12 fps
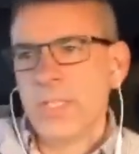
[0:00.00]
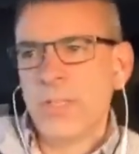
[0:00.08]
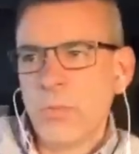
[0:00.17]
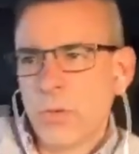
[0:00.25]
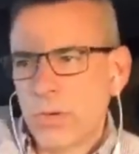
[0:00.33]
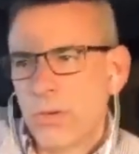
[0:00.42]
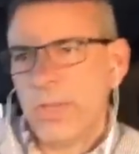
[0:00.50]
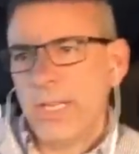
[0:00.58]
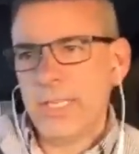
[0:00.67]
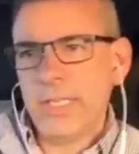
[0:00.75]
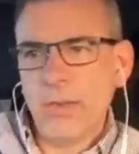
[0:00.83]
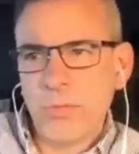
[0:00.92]
we're great.
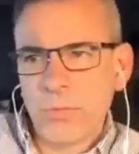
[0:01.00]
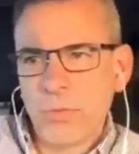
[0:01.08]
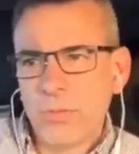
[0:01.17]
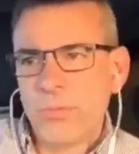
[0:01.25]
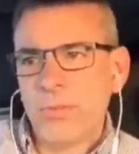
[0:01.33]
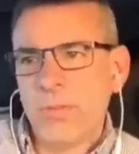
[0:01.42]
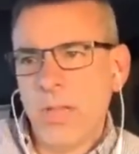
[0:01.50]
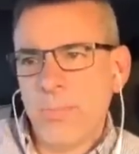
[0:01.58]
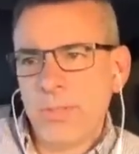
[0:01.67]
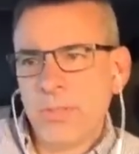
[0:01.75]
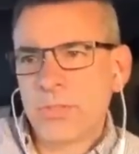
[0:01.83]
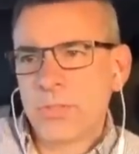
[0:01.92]
When we're
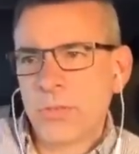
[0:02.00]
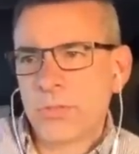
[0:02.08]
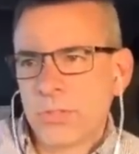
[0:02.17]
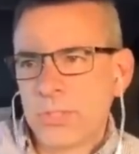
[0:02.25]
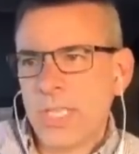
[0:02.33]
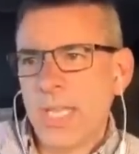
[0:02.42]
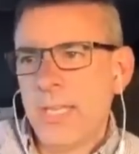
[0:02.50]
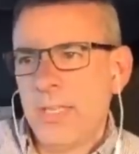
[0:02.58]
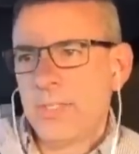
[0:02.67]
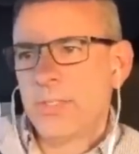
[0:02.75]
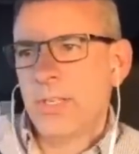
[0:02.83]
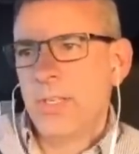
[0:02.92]
upping their social
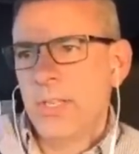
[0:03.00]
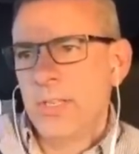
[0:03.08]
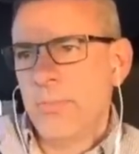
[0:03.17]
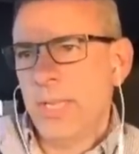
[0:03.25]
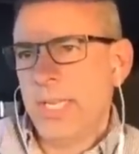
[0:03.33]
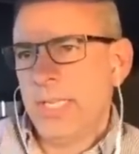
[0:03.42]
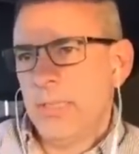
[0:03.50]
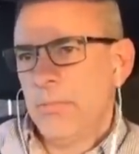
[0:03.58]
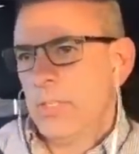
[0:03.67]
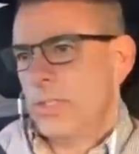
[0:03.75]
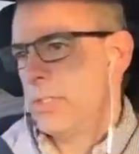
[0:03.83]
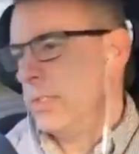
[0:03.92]
status, making them
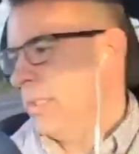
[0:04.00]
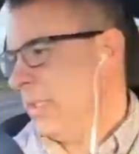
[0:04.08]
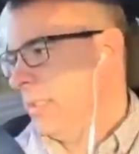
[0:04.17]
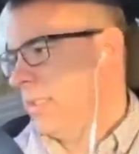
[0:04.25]
look good,